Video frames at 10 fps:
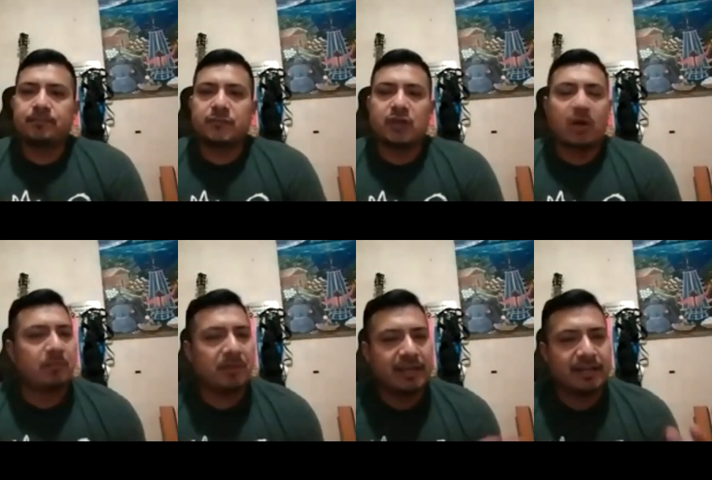So I want to
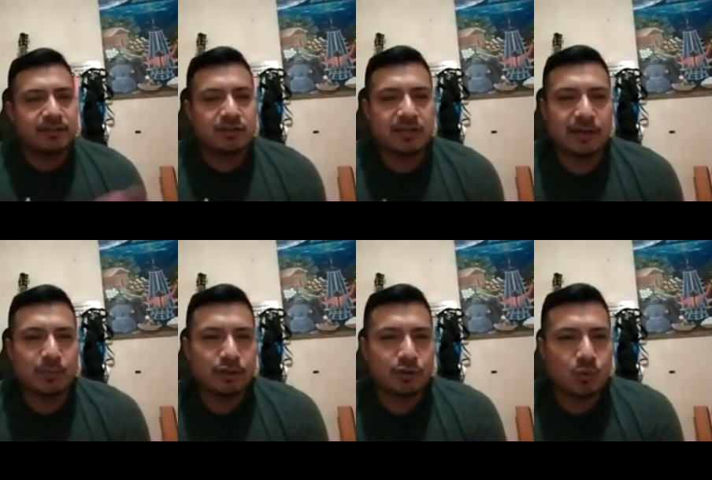begin tonight
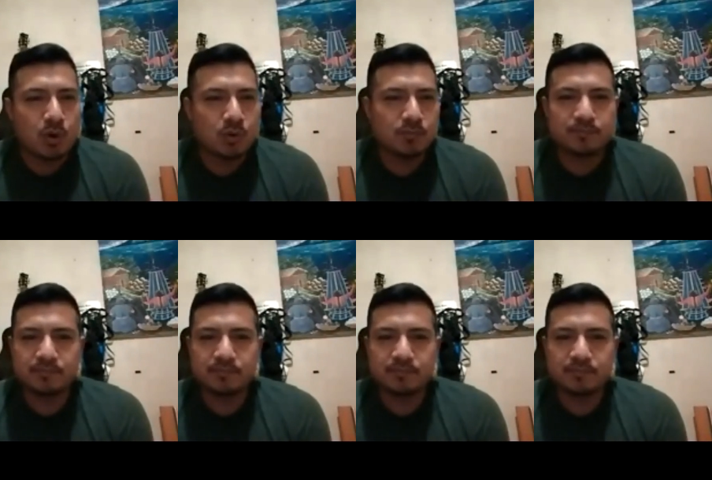with a quote,